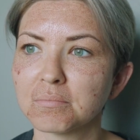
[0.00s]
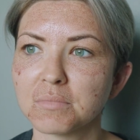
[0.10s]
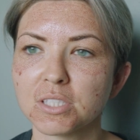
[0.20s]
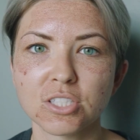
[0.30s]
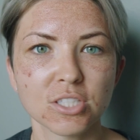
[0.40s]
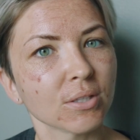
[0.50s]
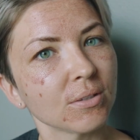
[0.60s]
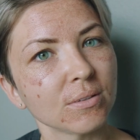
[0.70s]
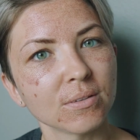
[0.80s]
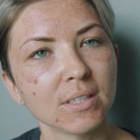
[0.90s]
There's
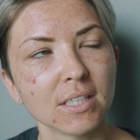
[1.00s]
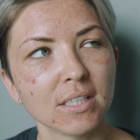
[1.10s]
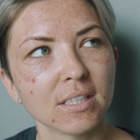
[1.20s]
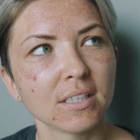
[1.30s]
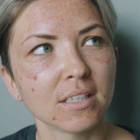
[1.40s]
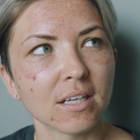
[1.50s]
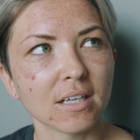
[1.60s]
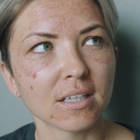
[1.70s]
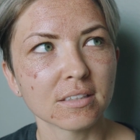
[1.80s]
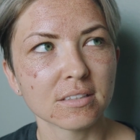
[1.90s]
no
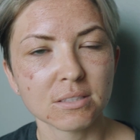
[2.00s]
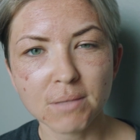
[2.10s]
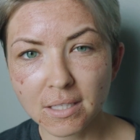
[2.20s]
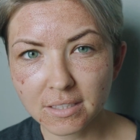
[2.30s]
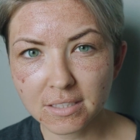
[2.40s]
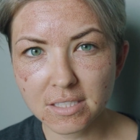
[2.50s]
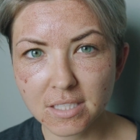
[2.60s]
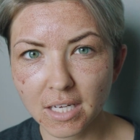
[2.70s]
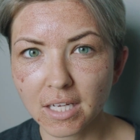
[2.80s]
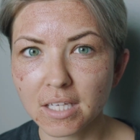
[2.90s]
swelling
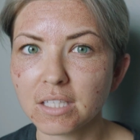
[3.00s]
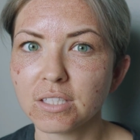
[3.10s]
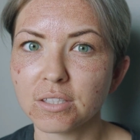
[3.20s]
today,